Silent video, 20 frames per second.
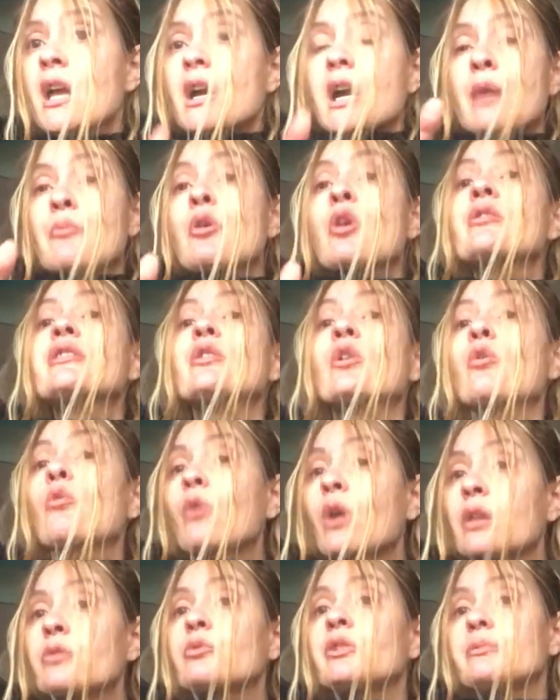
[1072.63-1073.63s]
I'm only all
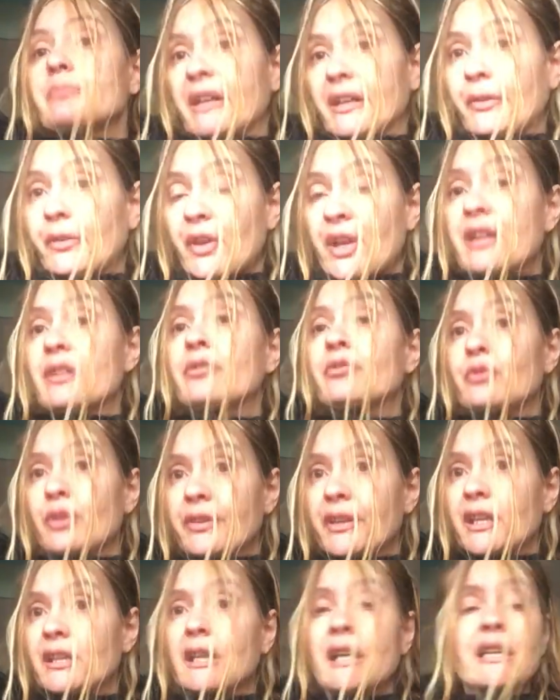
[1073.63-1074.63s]
one with myself
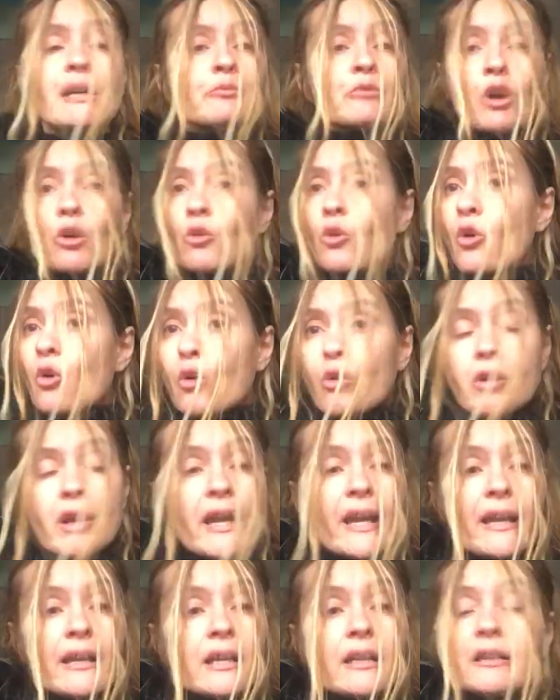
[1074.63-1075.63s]
within. I am not
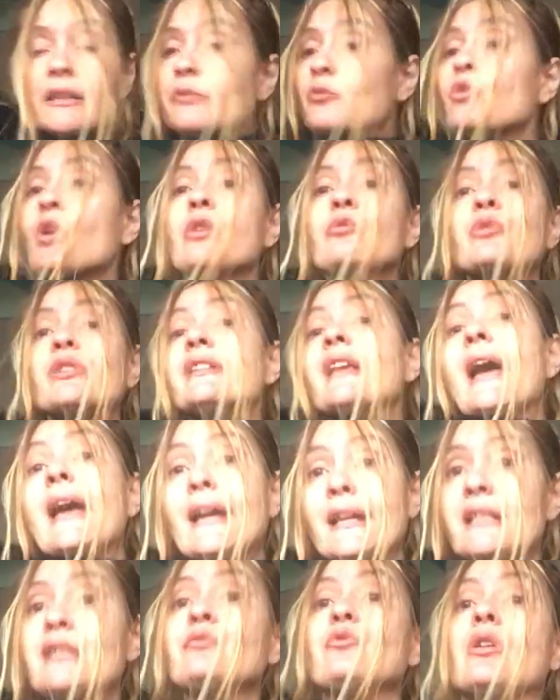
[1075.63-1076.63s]
one with
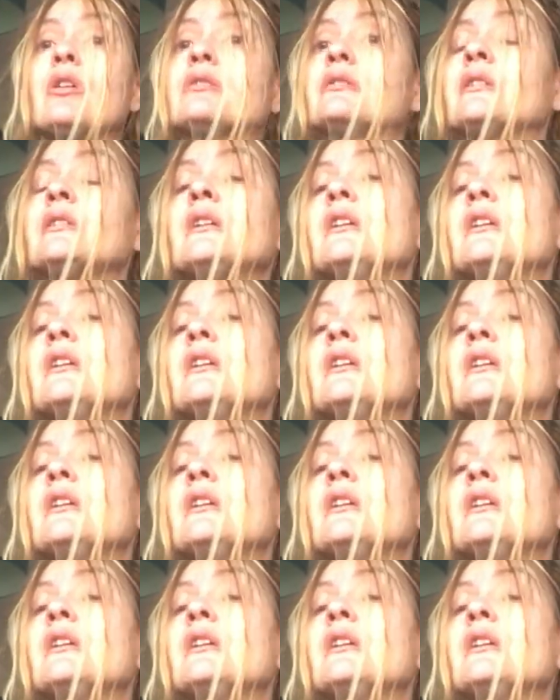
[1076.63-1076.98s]
anyone,